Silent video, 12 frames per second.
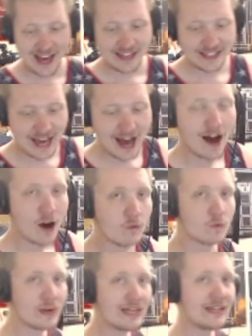yeah,
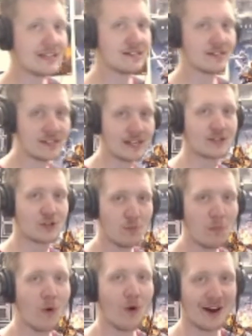we need six
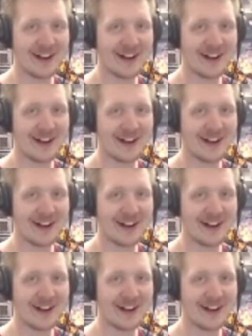more.